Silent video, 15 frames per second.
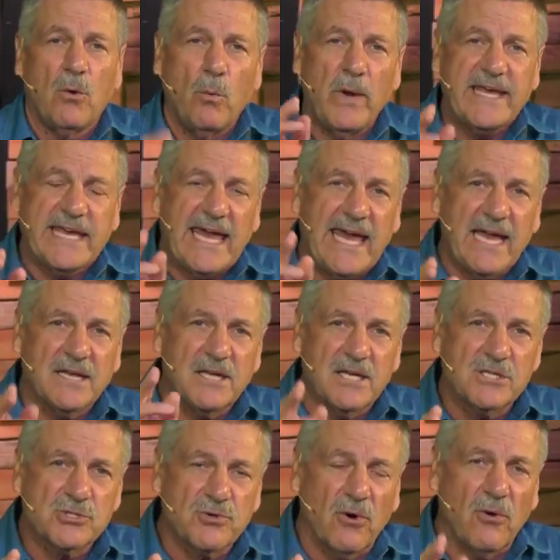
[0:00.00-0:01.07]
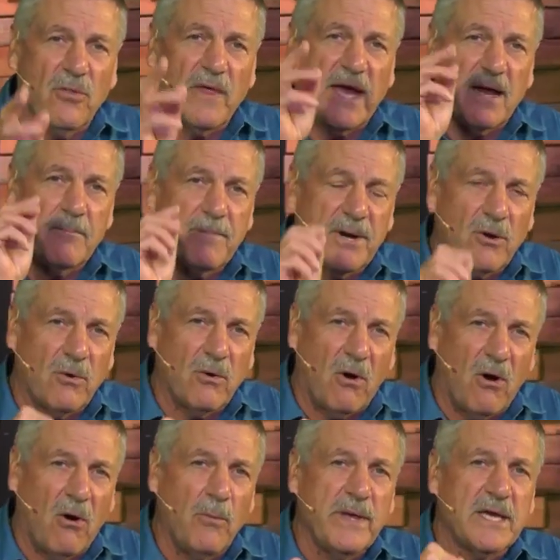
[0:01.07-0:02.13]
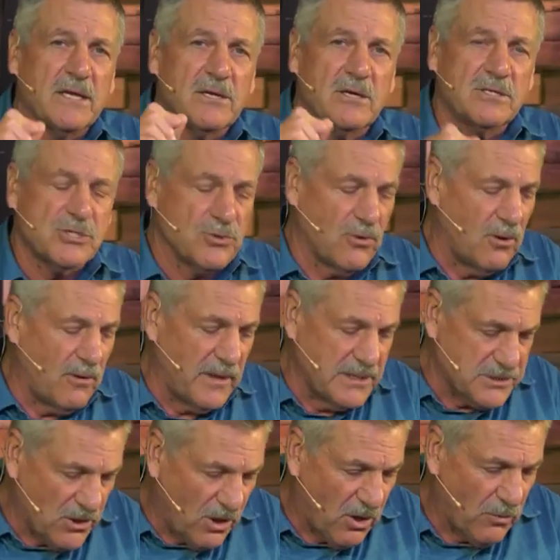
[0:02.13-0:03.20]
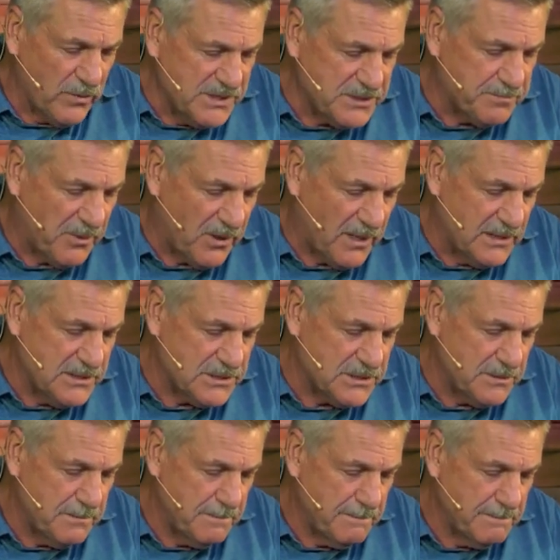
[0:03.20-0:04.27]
We can't control that, but all we can control is our response.